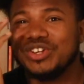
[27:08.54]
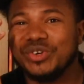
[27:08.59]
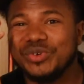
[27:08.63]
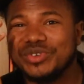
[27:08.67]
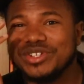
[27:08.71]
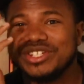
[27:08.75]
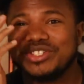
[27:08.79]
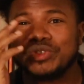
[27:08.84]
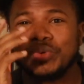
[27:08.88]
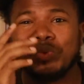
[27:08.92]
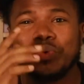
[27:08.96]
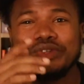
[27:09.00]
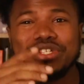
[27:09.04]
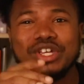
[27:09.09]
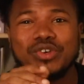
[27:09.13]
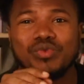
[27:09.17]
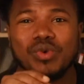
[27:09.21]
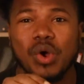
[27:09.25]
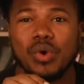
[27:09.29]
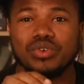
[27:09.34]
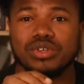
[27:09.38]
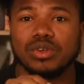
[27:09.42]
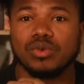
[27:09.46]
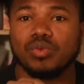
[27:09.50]
knew as soon as he
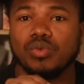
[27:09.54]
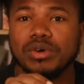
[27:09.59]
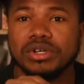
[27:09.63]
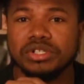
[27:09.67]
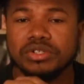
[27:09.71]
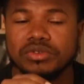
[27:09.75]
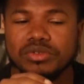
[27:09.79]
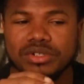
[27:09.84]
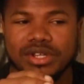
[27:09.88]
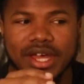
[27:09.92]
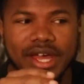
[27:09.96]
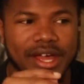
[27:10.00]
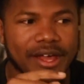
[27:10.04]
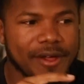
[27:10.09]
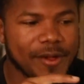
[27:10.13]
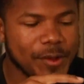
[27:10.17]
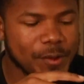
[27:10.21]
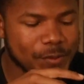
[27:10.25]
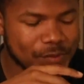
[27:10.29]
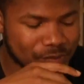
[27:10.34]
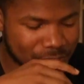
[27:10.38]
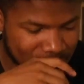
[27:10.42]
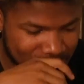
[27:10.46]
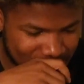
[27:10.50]
rolled the window
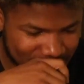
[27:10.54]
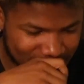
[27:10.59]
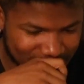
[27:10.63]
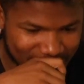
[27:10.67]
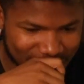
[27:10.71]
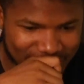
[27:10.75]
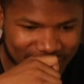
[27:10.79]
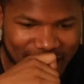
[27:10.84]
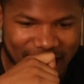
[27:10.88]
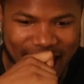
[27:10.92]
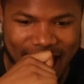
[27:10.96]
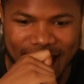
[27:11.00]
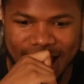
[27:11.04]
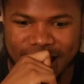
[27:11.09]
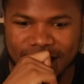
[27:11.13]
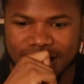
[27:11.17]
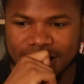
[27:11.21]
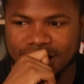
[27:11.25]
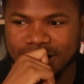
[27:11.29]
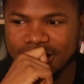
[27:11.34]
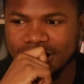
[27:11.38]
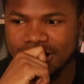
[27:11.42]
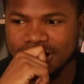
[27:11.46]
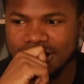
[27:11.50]
down that
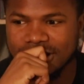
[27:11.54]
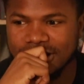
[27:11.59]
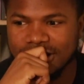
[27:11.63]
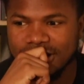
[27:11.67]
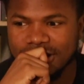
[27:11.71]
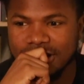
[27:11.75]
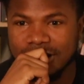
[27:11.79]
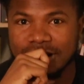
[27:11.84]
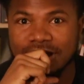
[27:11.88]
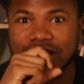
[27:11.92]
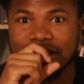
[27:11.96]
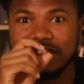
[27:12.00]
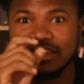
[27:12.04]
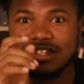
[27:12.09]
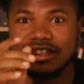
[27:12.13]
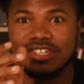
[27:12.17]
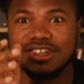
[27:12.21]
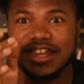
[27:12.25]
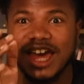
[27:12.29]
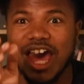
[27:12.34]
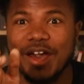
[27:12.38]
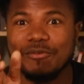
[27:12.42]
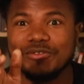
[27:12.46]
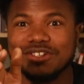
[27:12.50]

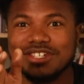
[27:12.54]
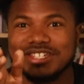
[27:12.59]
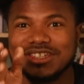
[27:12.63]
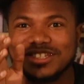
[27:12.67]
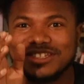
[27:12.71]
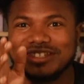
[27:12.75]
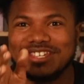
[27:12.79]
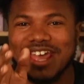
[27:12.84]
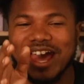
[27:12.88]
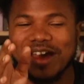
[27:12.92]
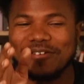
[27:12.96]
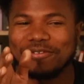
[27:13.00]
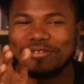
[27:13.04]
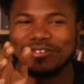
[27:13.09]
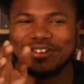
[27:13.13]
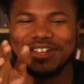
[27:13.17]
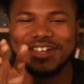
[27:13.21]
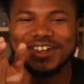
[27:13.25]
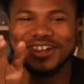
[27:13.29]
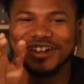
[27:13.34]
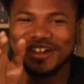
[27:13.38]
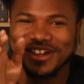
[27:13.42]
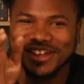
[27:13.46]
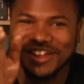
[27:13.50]
was
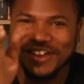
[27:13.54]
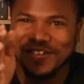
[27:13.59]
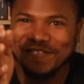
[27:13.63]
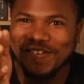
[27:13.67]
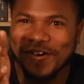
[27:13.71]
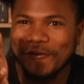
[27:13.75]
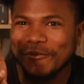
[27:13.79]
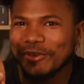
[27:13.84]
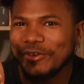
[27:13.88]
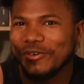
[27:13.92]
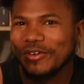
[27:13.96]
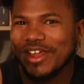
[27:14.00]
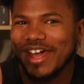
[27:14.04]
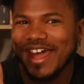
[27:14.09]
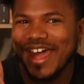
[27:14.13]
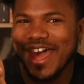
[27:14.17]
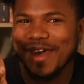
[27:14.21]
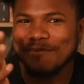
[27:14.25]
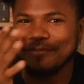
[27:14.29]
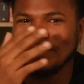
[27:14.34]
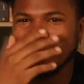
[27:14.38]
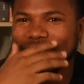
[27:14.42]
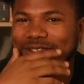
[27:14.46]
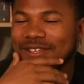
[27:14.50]
definitely what was gonna
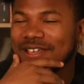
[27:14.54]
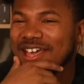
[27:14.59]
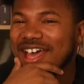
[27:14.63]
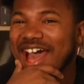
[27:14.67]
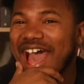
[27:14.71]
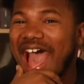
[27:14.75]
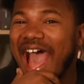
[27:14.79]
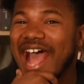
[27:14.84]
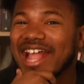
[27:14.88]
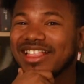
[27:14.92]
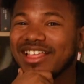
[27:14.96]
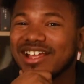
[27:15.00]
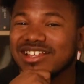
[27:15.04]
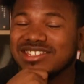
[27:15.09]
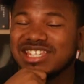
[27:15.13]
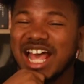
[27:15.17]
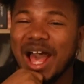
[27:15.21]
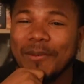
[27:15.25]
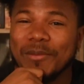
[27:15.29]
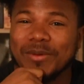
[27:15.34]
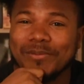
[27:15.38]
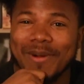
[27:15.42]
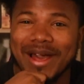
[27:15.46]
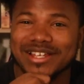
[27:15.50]
happen. I thought
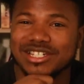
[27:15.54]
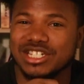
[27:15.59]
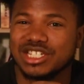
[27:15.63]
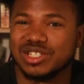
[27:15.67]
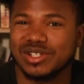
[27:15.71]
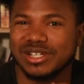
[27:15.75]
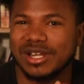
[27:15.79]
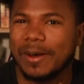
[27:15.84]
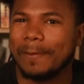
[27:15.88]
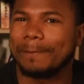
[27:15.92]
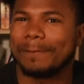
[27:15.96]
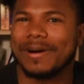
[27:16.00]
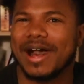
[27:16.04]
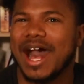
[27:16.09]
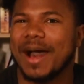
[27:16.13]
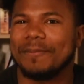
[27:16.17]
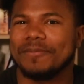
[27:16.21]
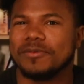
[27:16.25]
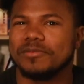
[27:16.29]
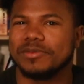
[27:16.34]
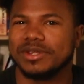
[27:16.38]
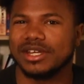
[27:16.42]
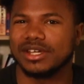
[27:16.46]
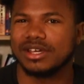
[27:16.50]
Tommy might just straight up
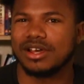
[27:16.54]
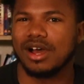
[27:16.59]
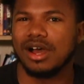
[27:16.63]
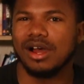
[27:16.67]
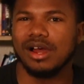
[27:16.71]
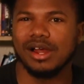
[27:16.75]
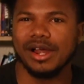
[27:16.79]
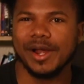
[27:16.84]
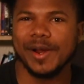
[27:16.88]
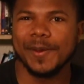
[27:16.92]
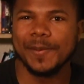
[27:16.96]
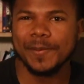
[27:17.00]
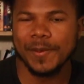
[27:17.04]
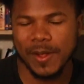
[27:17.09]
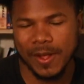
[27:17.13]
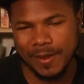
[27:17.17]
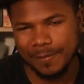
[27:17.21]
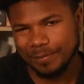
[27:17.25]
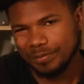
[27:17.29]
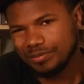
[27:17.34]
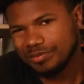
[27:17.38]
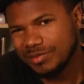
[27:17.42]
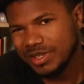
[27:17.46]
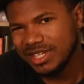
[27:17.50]
pop him in the car.
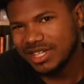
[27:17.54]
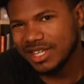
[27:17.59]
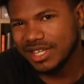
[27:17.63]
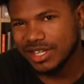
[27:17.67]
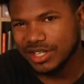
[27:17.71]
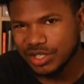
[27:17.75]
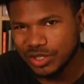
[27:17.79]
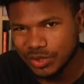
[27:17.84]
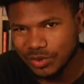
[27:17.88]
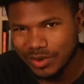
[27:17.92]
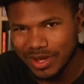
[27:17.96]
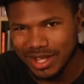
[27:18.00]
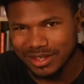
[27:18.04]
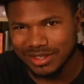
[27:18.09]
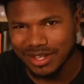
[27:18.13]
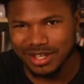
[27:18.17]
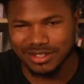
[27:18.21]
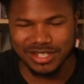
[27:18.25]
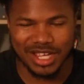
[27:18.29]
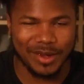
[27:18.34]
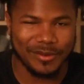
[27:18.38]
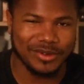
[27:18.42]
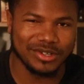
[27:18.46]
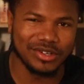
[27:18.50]
He didn't do it. I
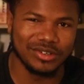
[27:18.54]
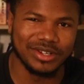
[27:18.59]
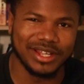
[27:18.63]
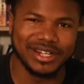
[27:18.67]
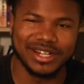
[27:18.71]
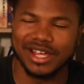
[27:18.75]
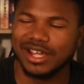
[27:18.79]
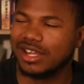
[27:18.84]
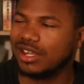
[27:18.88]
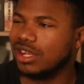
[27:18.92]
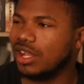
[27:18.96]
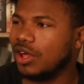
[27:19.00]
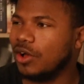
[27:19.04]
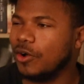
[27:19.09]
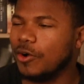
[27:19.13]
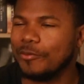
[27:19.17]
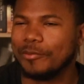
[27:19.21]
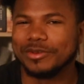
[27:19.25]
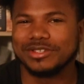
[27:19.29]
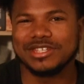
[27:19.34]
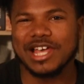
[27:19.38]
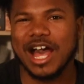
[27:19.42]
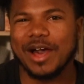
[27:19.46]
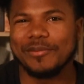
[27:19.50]
thought Tommy was gonna let it
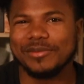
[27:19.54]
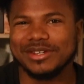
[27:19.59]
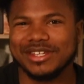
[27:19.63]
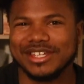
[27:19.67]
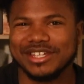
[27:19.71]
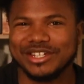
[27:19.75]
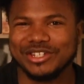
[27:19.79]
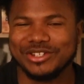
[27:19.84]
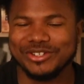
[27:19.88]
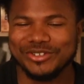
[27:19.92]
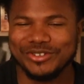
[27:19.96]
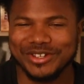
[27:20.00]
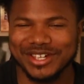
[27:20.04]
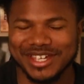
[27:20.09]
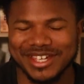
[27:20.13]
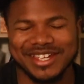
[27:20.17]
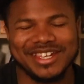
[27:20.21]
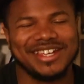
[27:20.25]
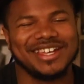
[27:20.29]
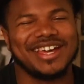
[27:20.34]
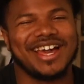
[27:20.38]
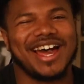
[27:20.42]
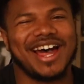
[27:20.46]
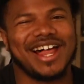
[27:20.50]
unload, but Tommy didn't do it.
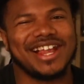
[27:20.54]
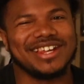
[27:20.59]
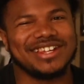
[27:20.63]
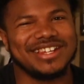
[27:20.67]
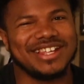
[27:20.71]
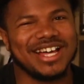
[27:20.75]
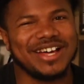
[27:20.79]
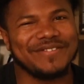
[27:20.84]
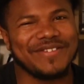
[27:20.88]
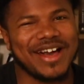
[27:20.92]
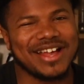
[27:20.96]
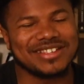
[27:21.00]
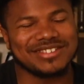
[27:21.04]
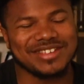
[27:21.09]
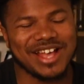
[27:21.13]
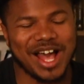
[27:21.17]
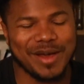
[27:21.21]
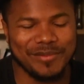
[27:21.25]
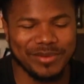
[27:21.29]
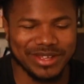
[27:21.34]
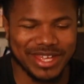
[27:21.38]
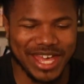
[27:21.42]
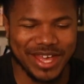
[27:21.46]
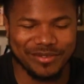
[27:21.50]
I love how
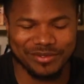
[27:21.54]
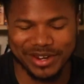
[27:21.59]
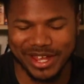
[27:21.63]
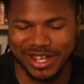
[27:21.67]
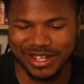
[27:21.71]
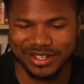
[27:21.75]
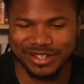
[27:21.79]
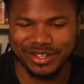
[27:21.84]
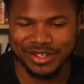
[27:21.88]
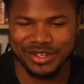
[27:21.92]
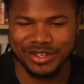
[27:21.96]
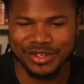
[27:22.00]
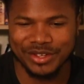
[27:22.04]
Tommy gave him like